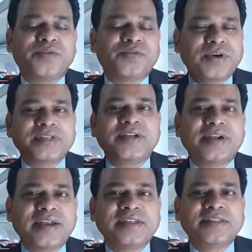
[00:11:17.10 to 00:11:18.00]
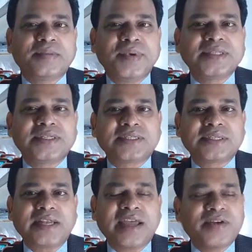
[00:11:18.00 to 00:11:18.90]
further running the business,
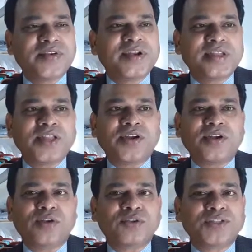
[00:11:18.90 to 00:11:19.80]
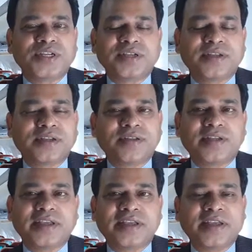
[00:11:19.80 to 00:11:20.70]
and every day they are losing
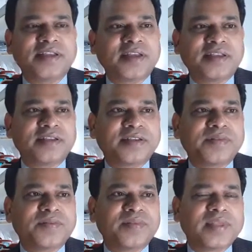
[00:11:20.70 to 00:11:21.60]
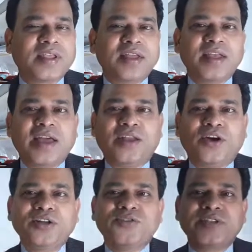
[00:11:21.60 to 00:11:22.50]
like anything. And
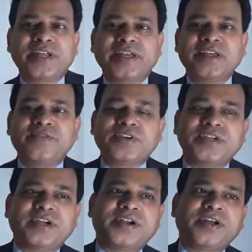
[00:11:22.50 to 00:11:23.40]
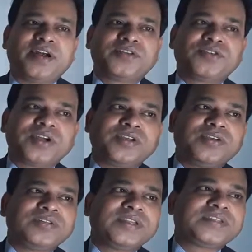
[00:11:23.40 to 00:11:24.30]
altogether, Kingfisher took,
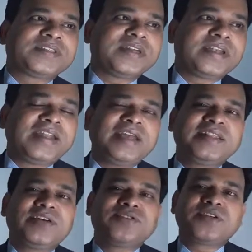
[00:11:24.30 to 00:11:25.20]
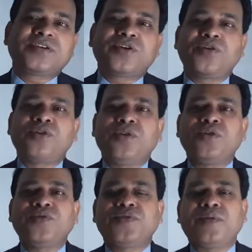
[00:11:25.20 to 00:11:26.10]
this 9,000 crore
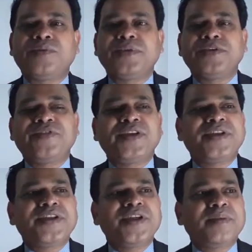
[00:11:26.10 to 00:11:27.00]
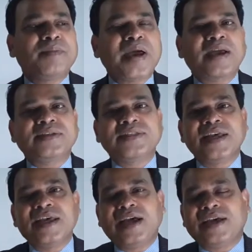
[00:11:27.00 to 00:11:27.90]
loan from different Indian banks,
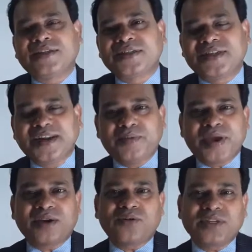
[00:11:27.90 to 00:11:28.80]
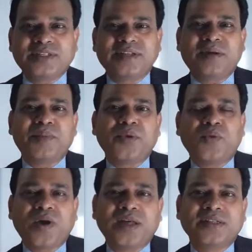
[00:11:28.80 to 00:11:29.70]
and State Bank was number
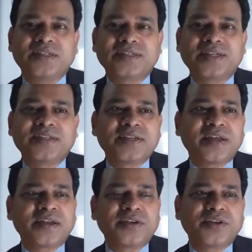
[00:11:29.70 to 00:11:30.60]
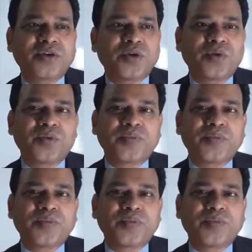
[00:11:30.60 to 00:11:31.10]
one, the 1,600 crore.